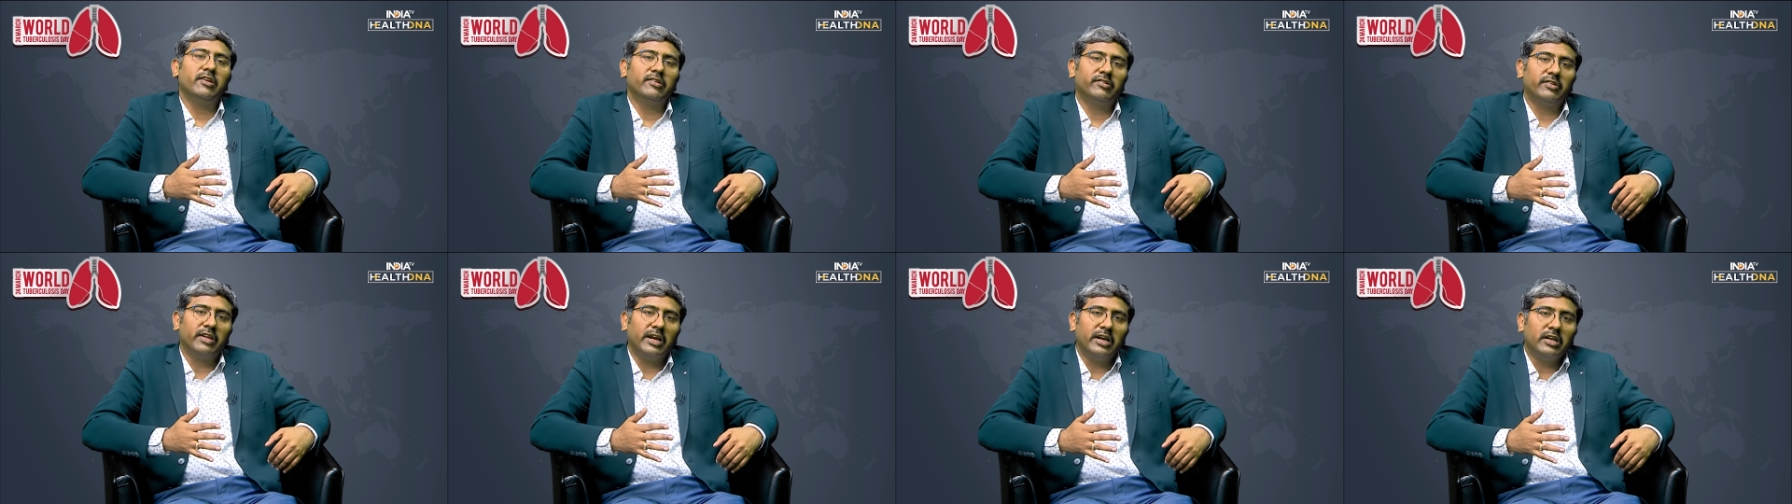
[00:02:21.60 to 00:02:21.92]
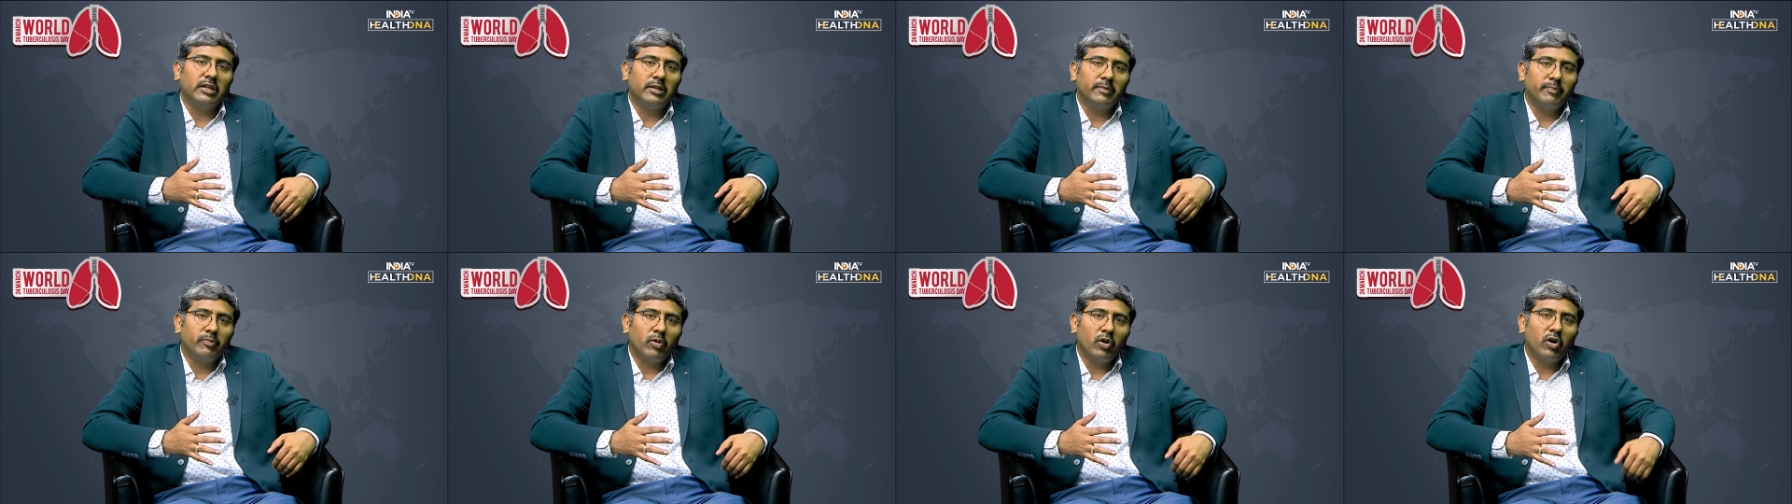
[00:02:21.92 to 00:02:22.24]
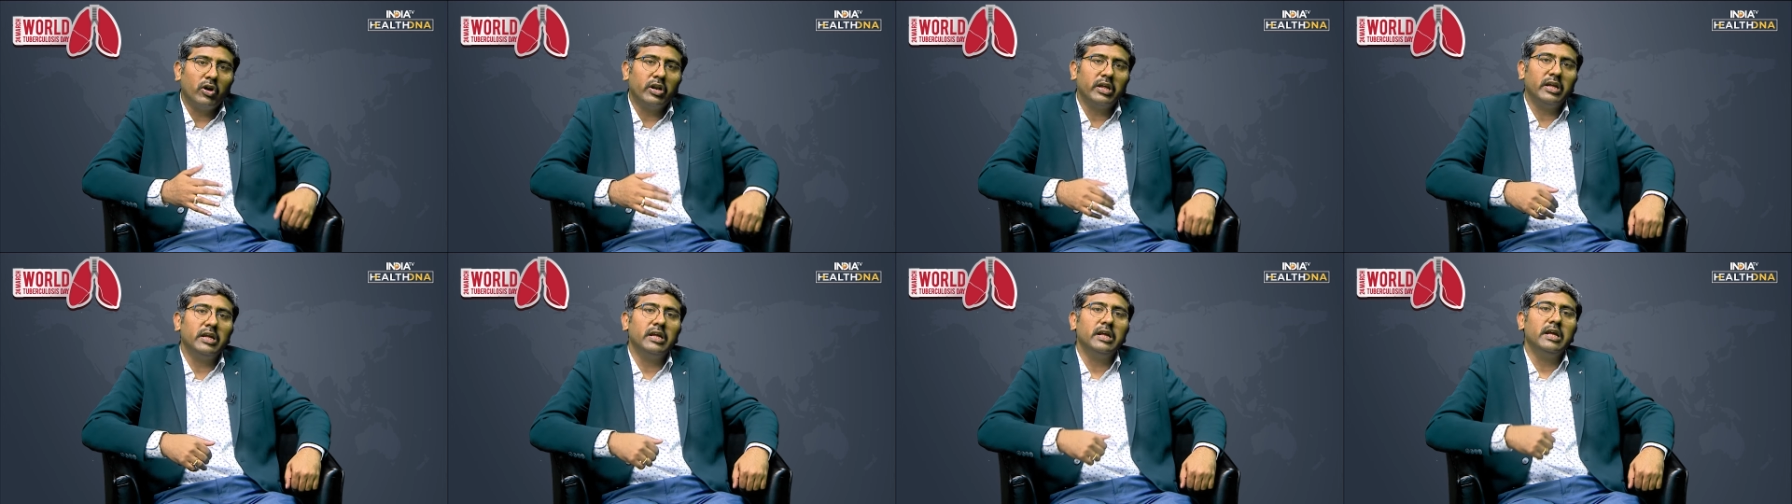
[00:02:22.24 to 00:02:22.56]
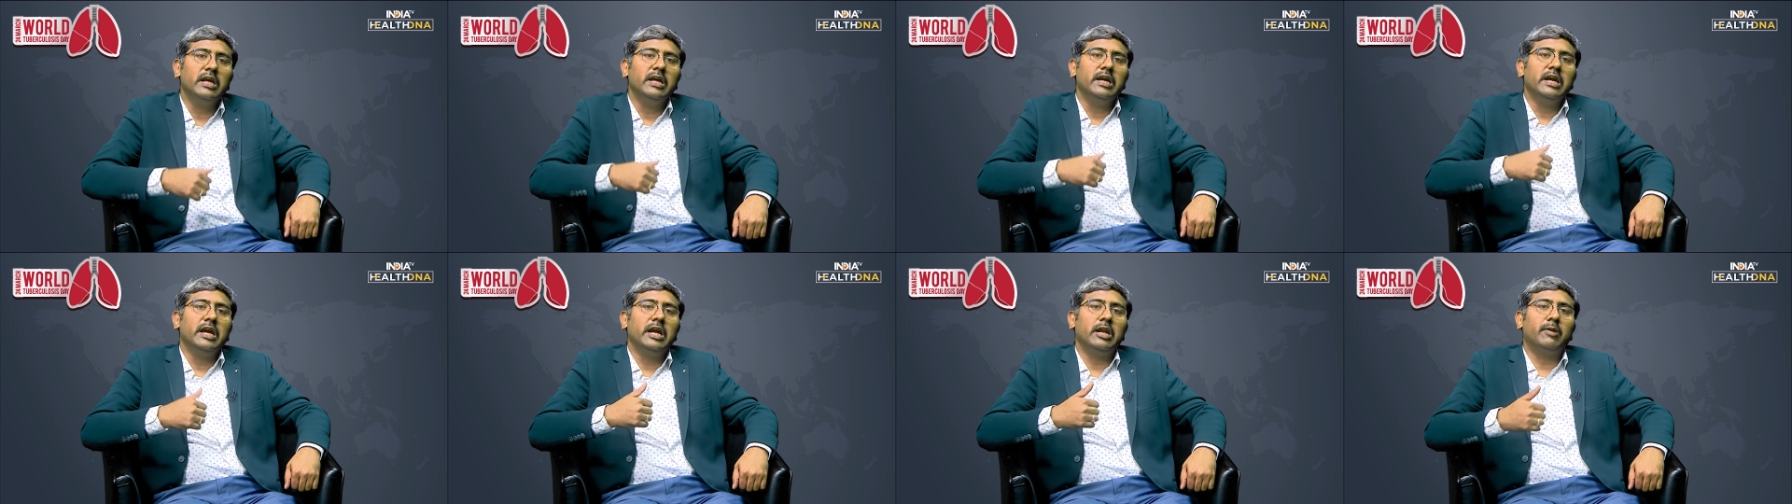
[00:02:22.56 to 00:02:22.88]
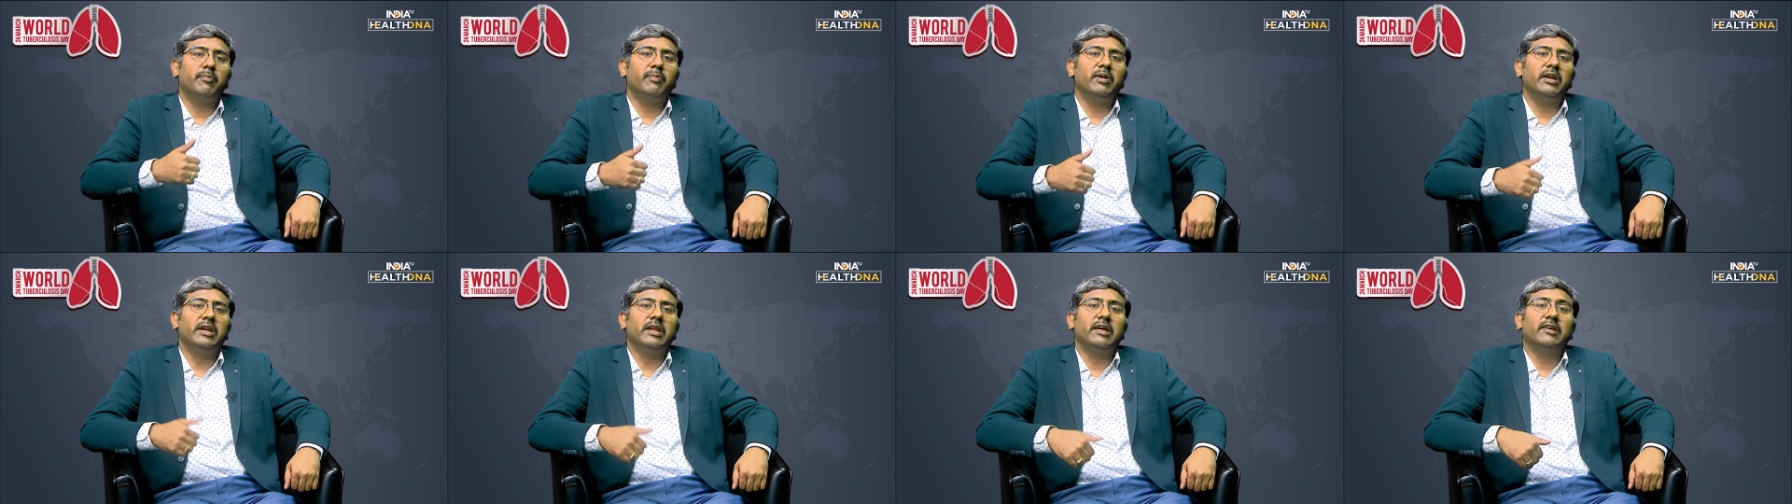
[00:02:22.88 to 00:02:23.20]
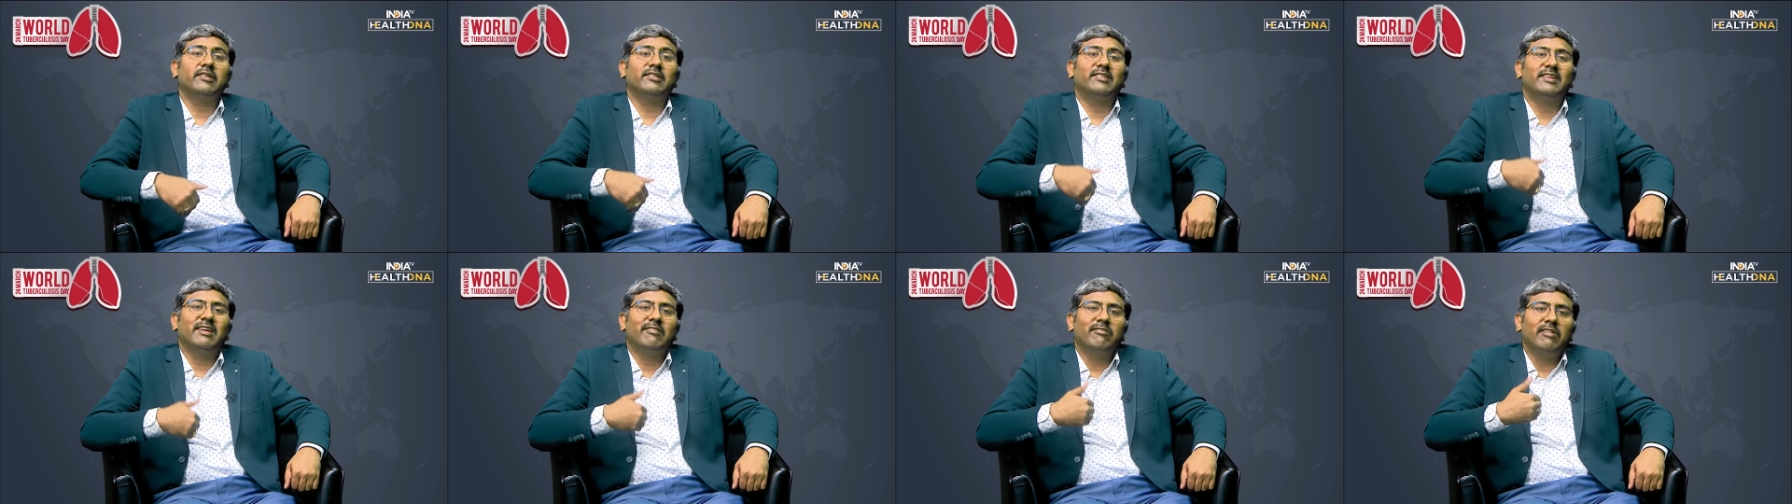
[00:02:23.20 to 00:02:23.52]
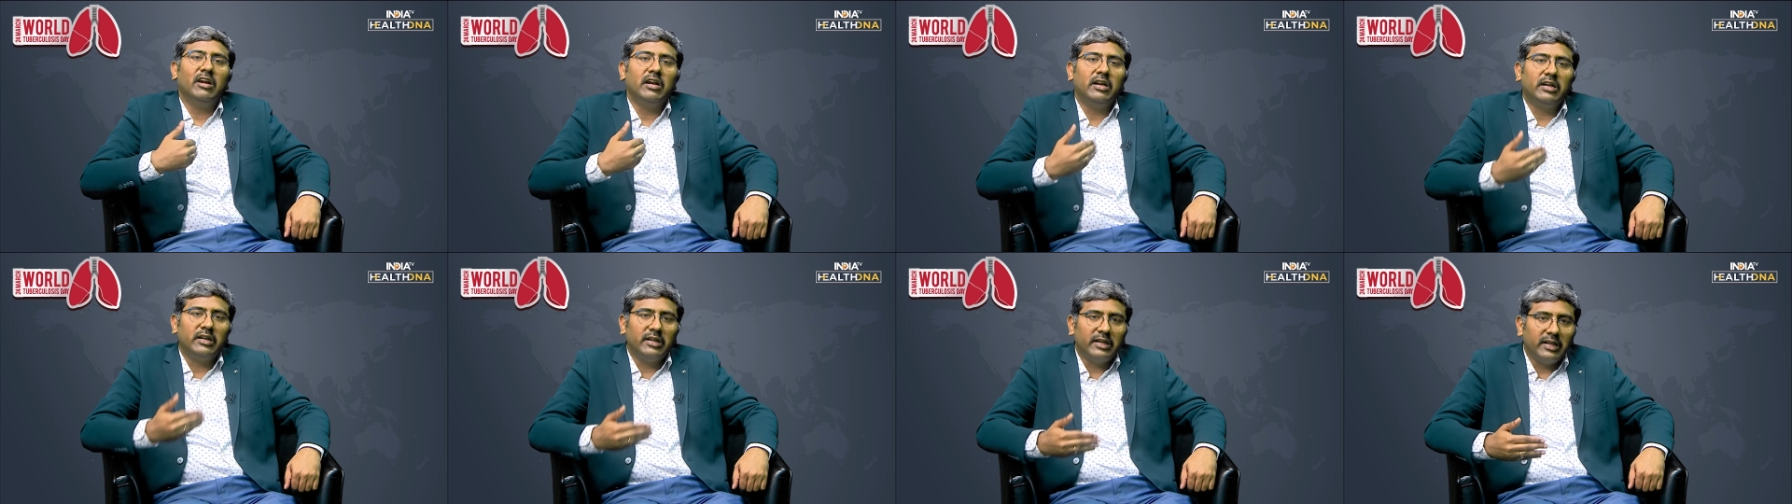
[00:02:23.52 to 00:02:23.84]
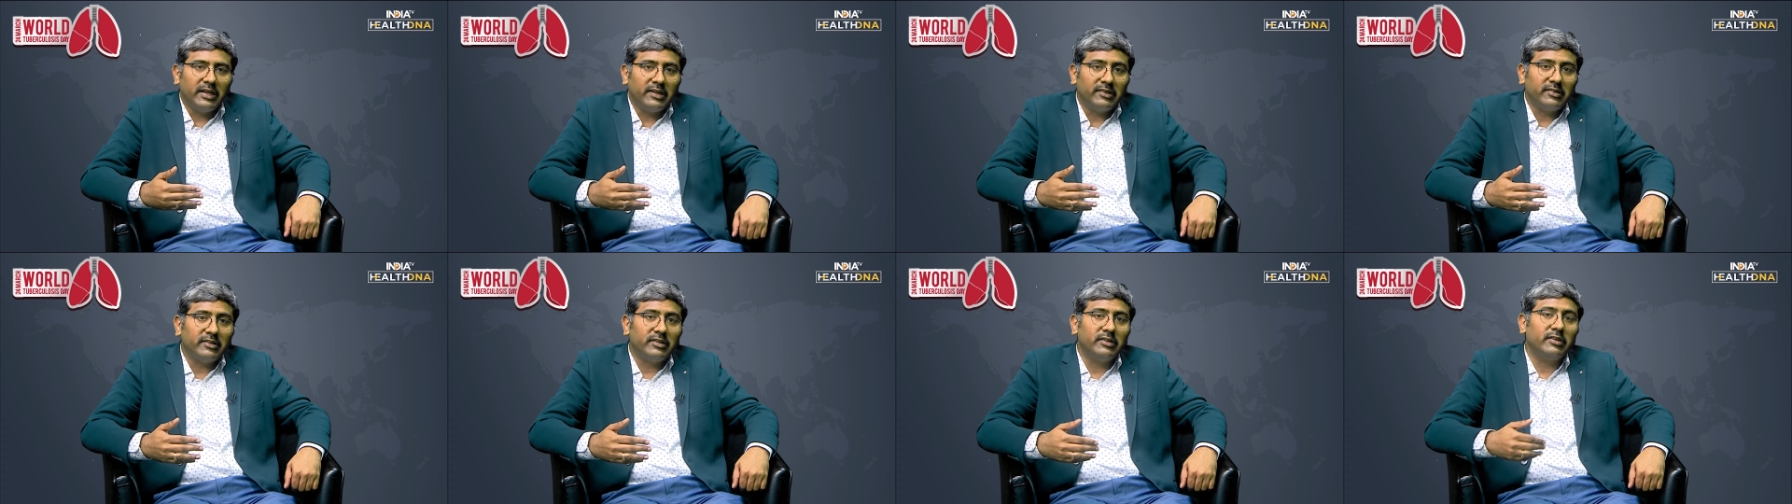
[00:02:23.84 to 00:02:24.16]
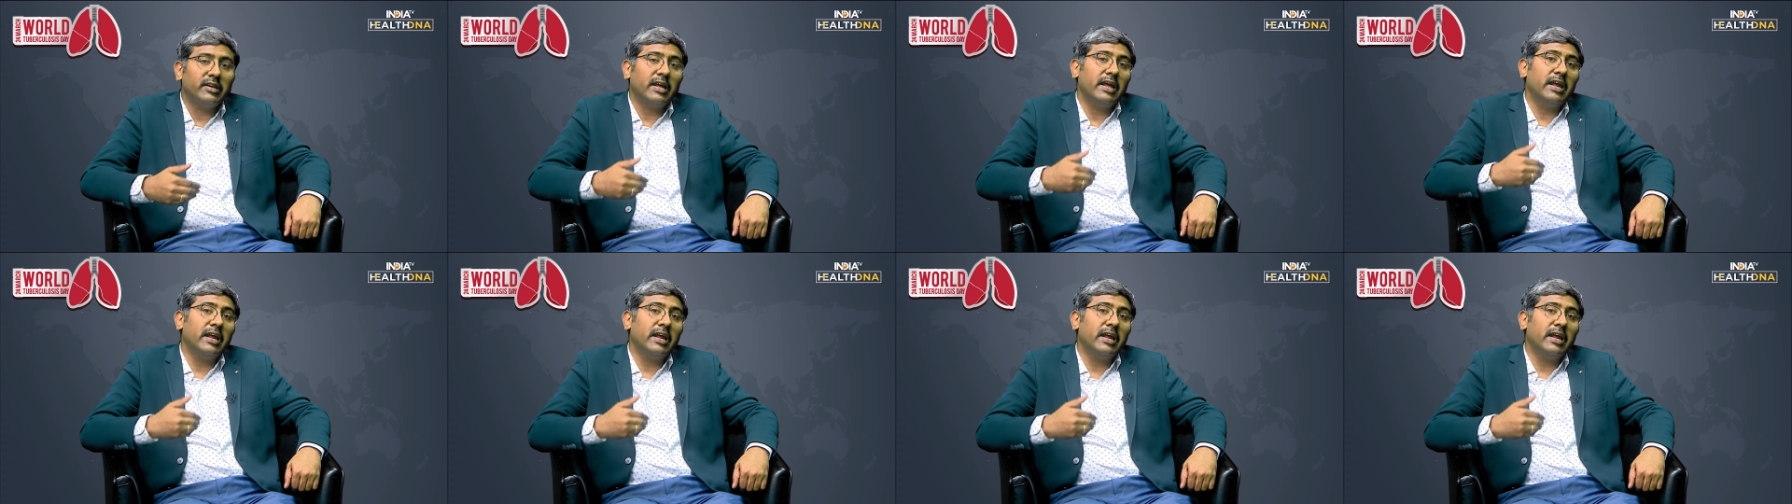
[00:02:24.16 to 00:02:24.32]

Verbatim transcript: inside the body, it may take several tests,